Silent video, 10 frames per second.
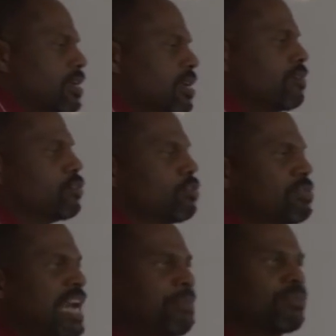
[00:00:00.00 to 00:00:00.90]
give some
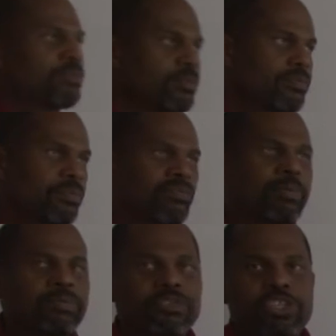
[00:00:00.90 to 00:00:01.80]
type of
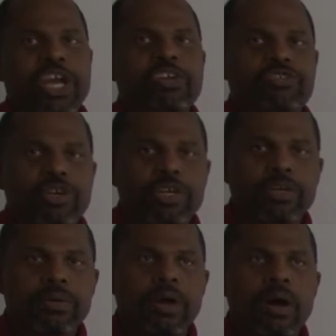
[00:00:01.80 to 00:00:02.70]

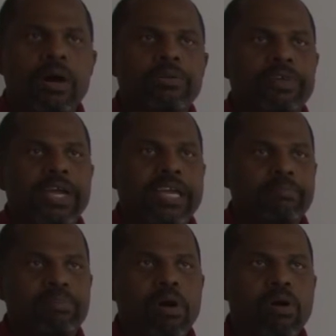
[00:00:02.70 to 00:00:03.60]
representation of a
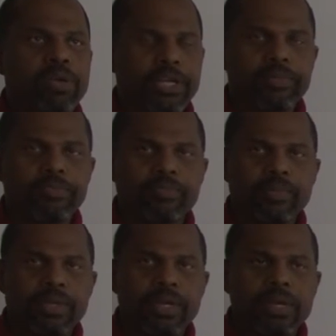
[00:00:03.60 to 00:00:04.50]
component,
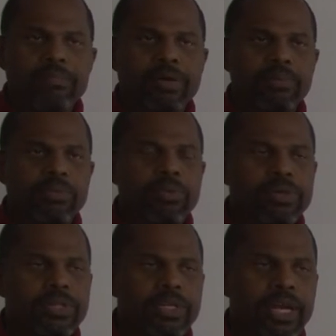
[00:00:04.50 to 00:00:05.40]
but more
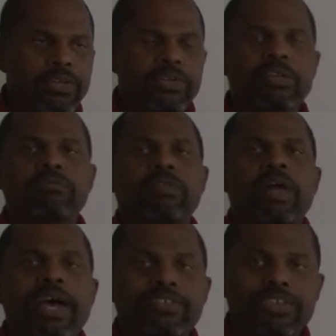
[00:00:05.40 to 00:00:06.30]
than that, to give
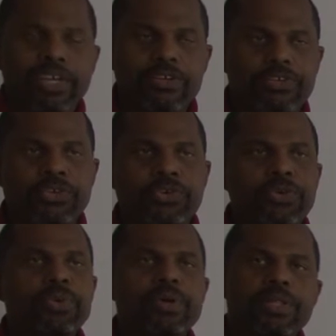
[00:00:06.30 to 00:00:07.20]
logic
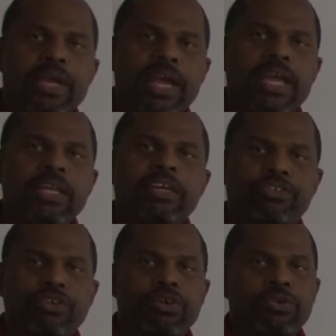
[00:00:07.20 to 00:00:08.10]
to a
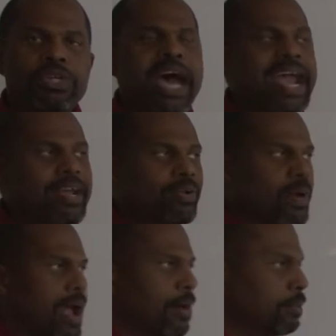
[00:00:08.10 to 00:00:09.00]
electrical
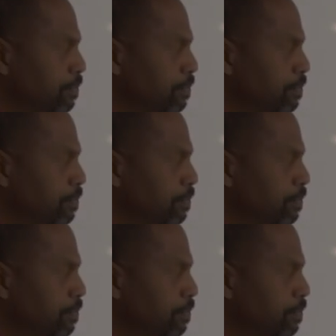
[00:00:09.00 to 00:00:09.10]
diagram